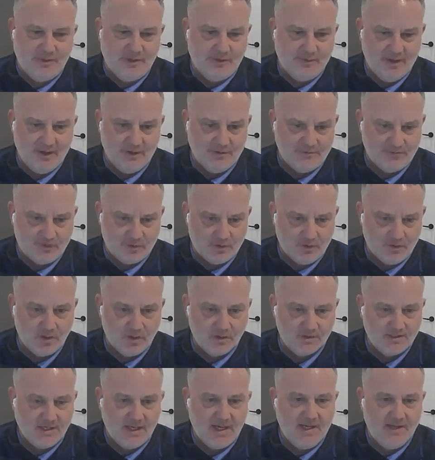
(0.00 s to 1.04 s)
been around for a
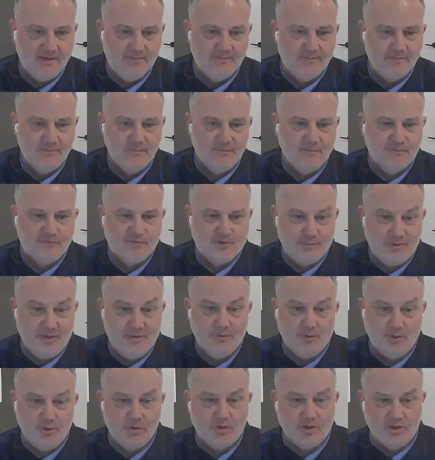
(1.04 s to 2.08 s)
long time for
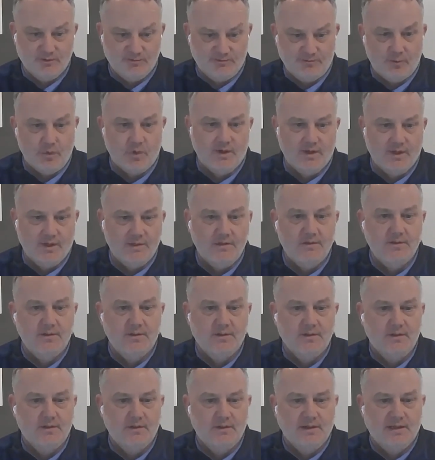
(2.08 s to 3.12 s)
people who can afford it.
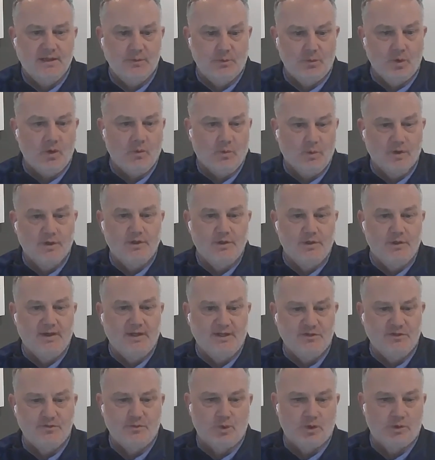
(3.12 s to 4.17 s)
And what we're doing
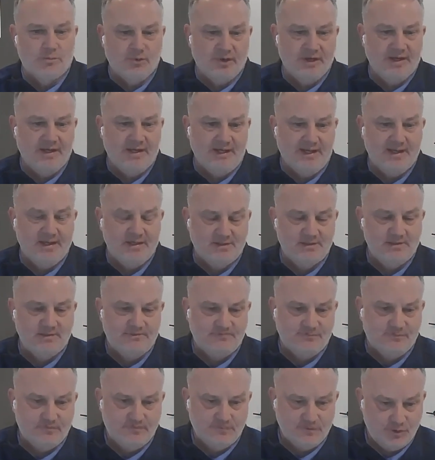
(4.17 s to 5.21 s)
is we're bringing it
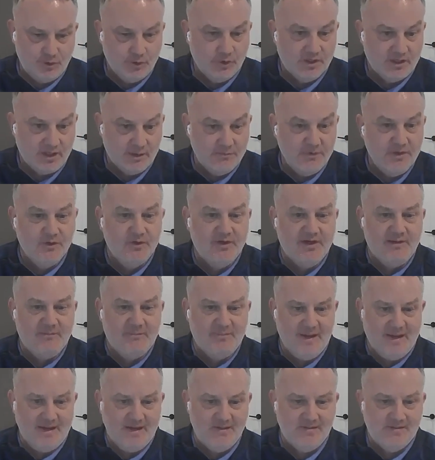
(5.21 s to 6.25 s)
to a
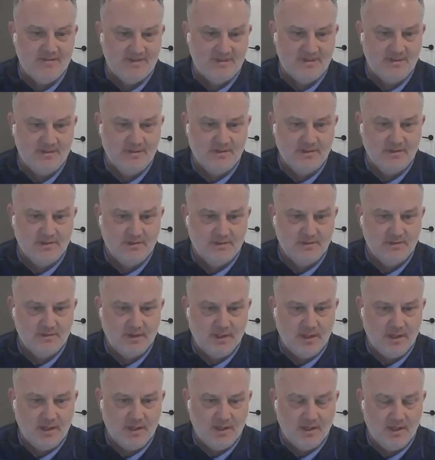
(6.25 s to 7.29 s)
community-based
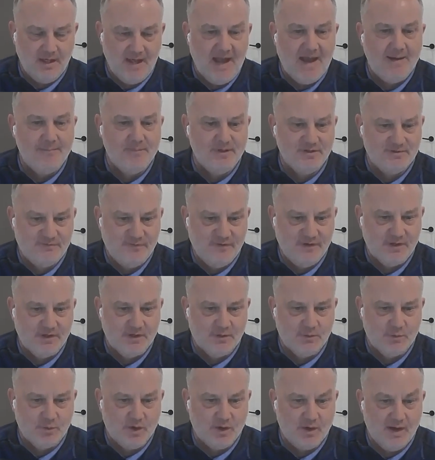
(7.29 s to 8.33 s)

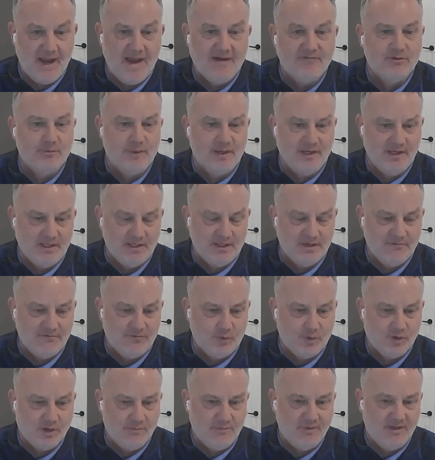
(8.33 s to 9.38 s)
atmosphere where everybody can
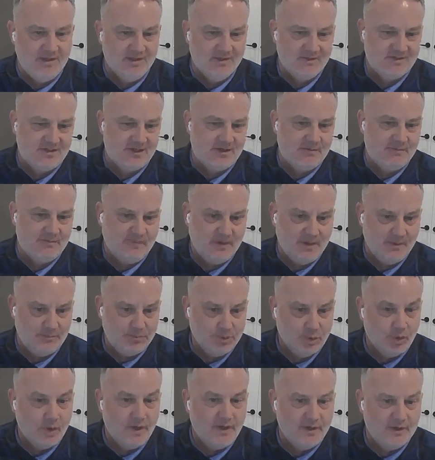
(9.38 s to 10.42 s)
afford it because their
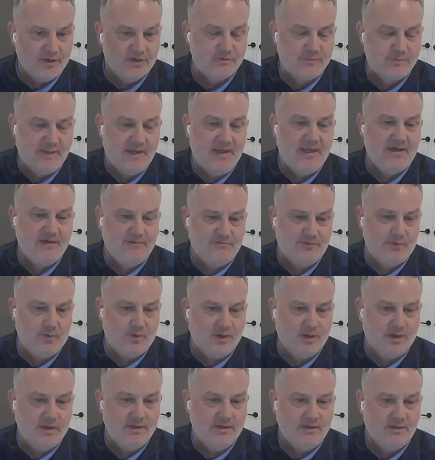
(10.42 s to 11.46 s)
employer is paying
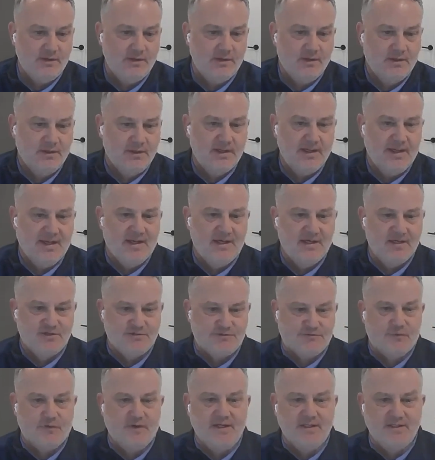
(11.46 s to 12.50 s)
for it, and it's
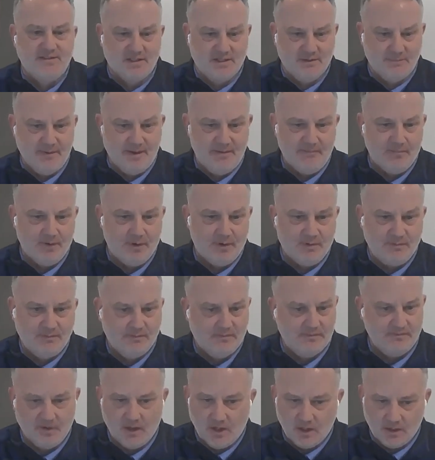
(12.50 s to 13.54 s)
free to the member.
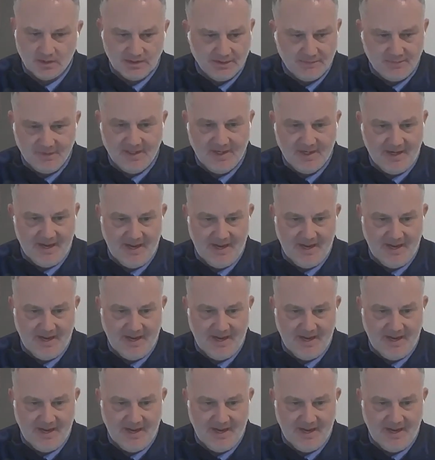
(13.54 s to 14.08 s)
Unlimited